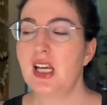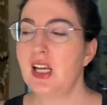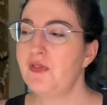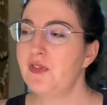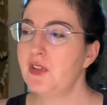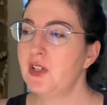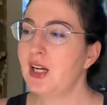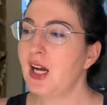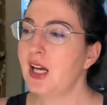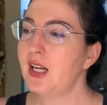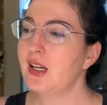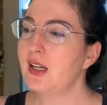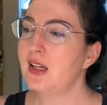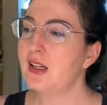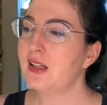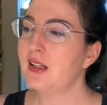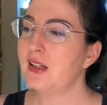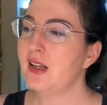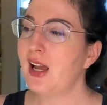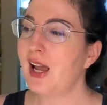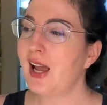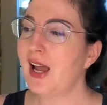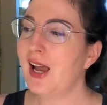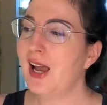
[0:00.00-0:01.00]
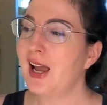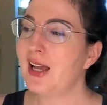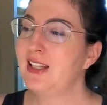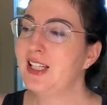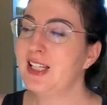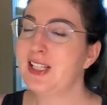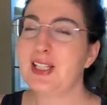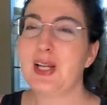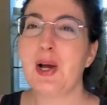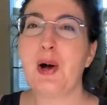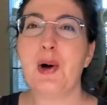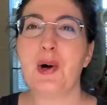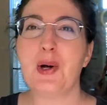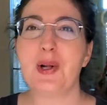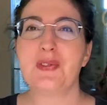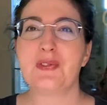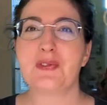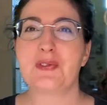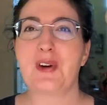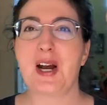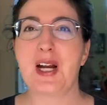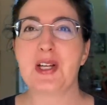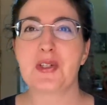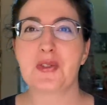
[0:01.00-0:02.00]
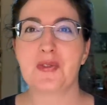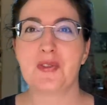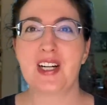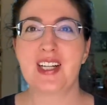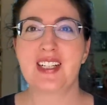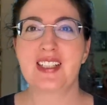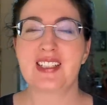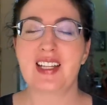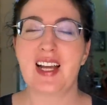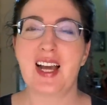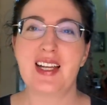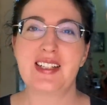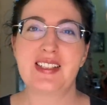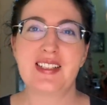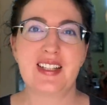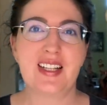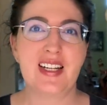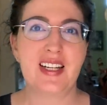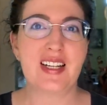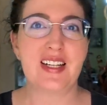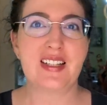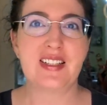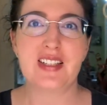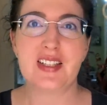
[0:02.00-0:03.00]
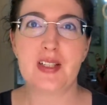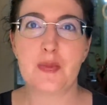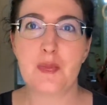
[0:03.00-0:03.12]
if you kind of add this whole French ring size thing into the